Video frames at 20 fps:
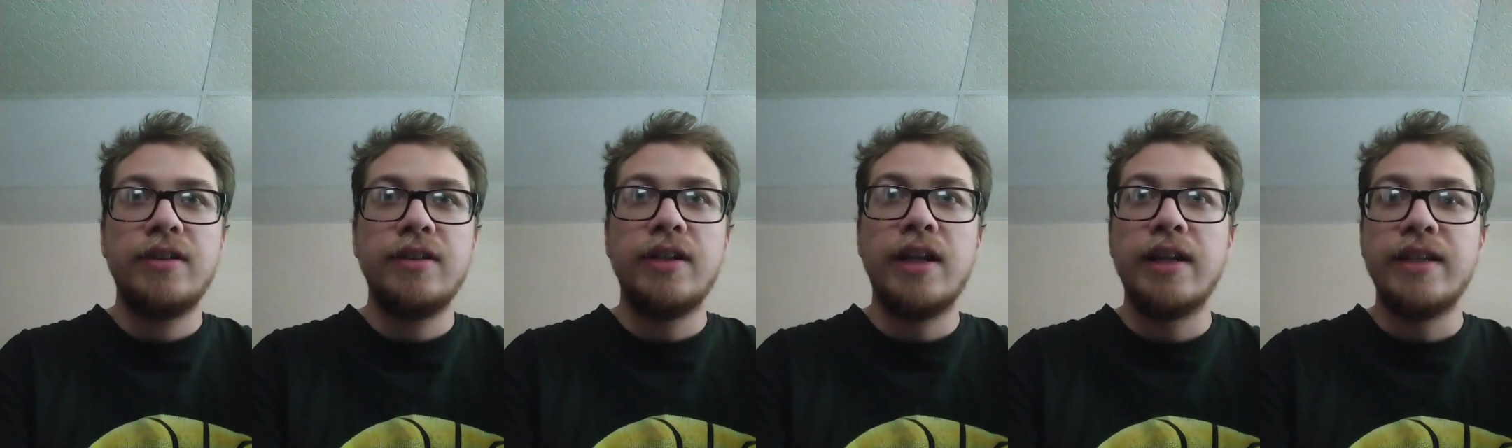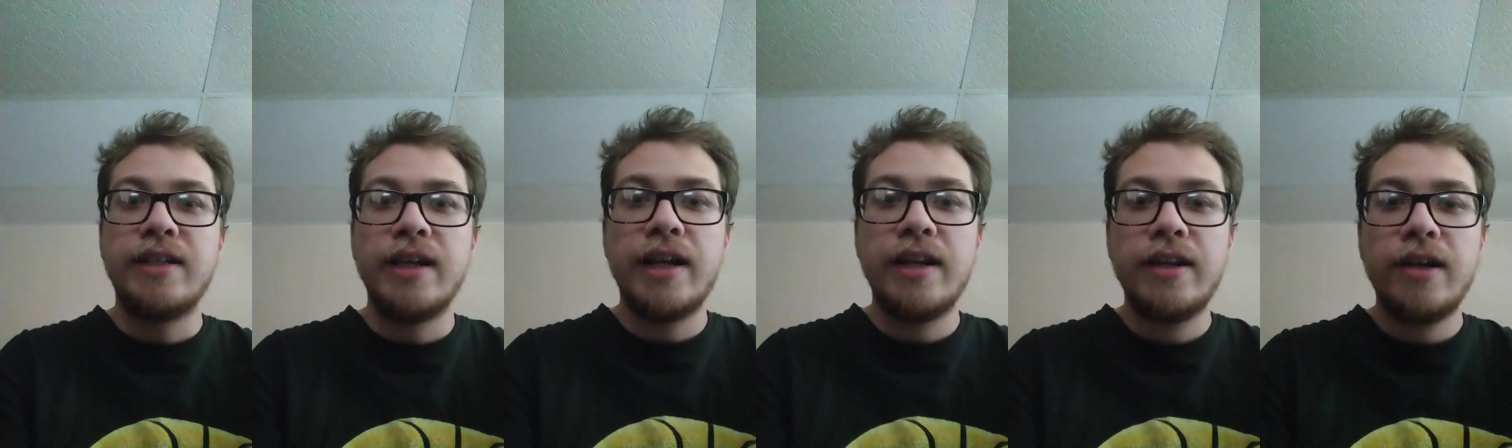
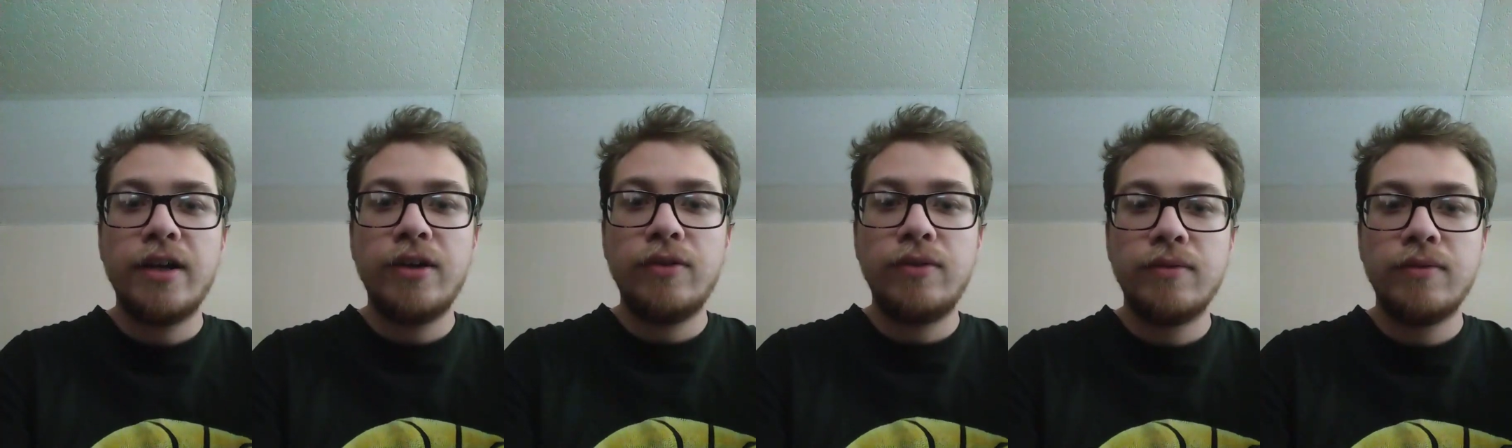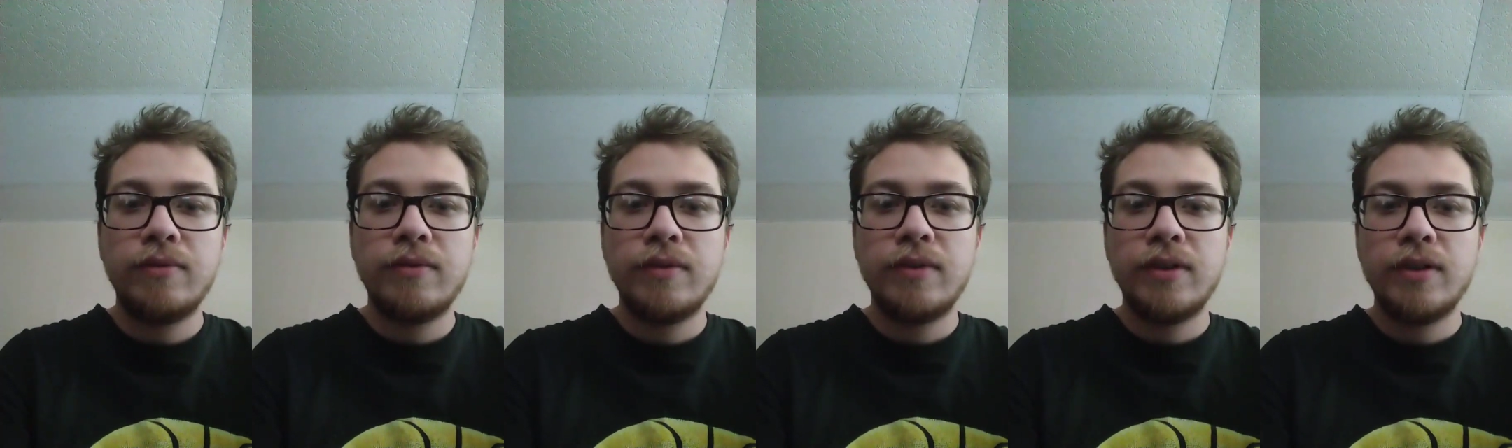Nintendo,
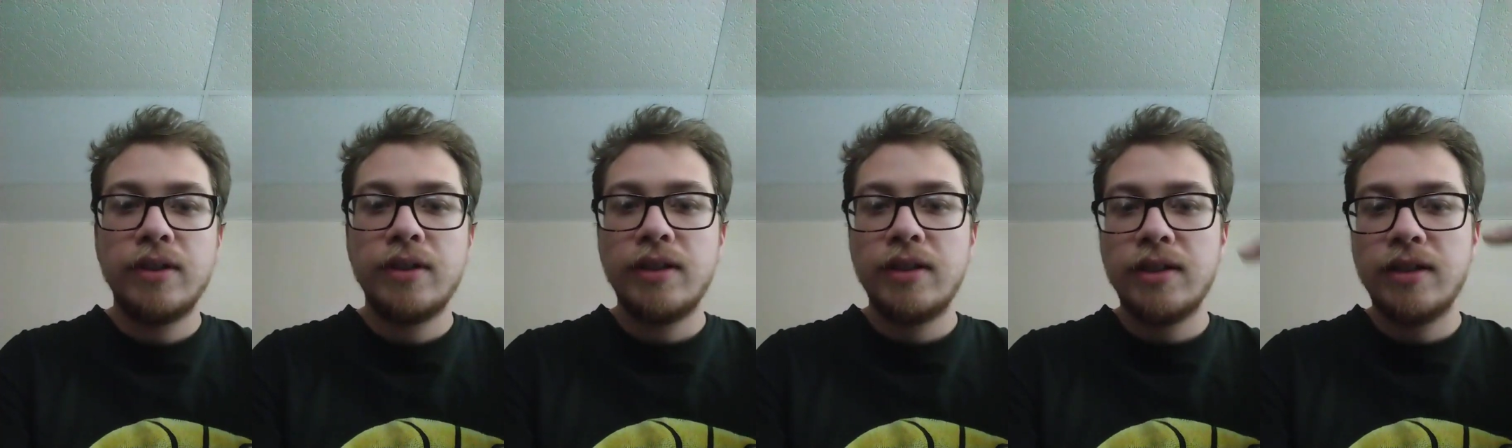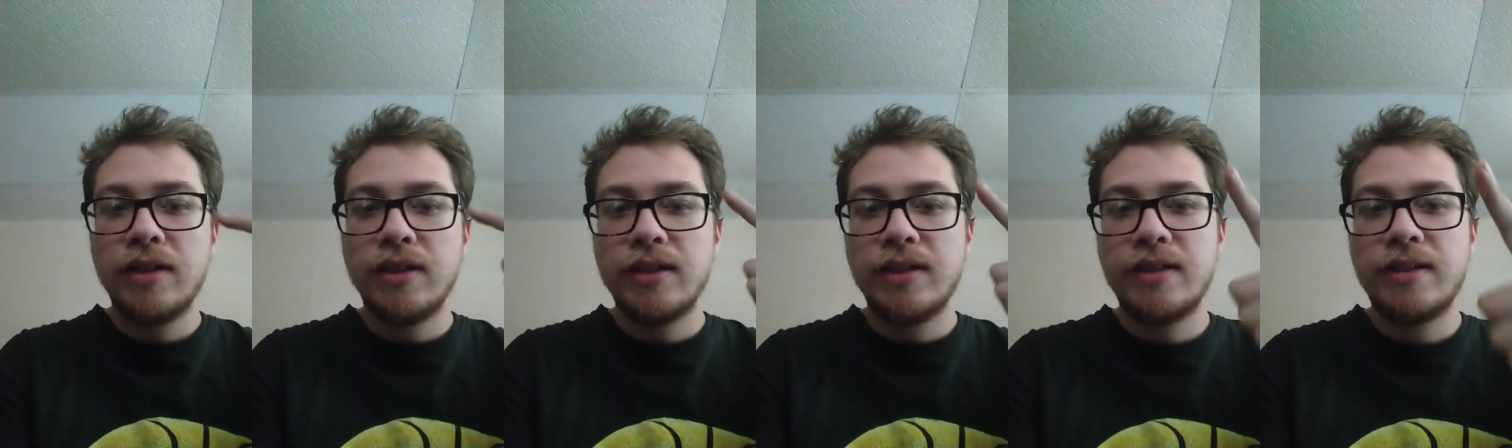
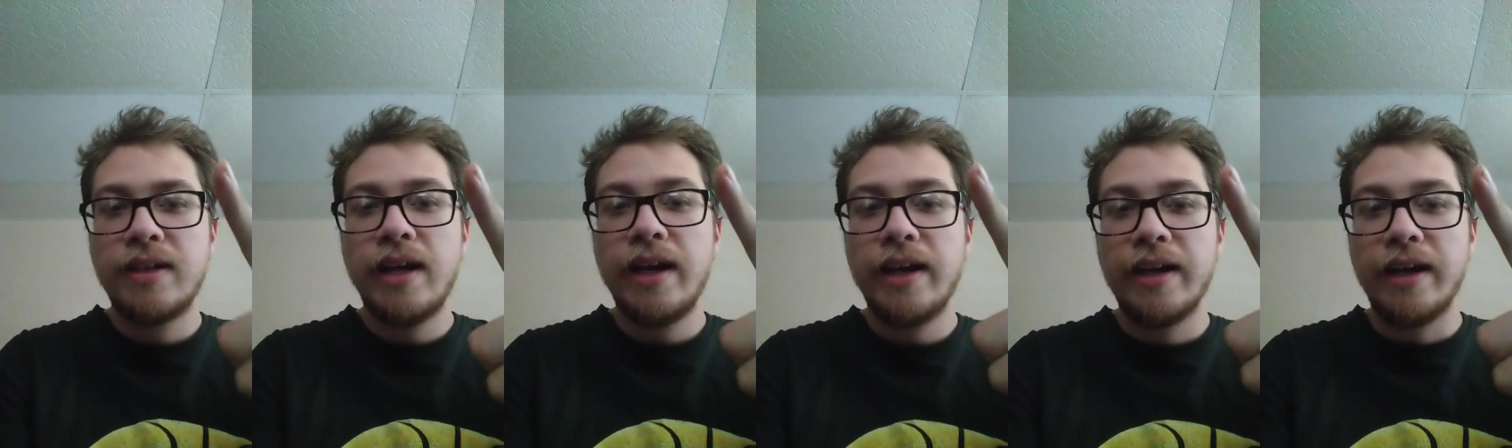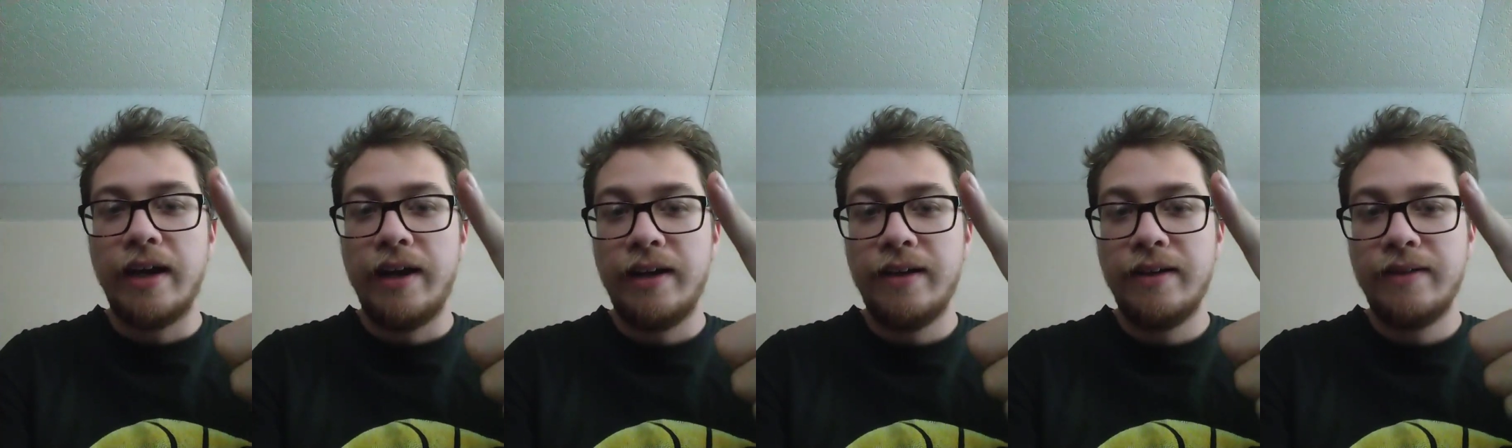
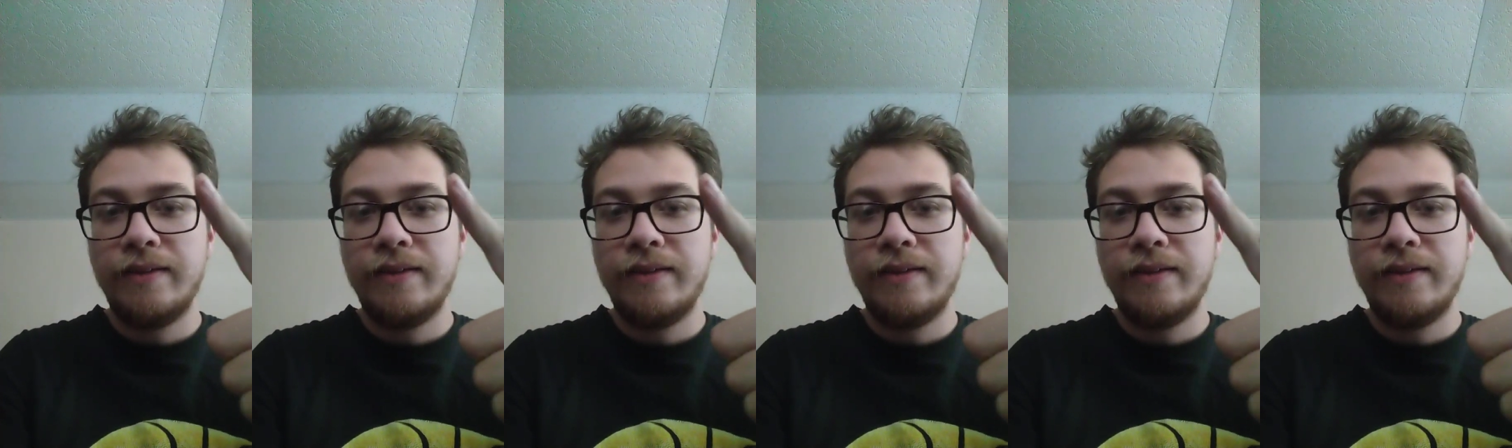Sega,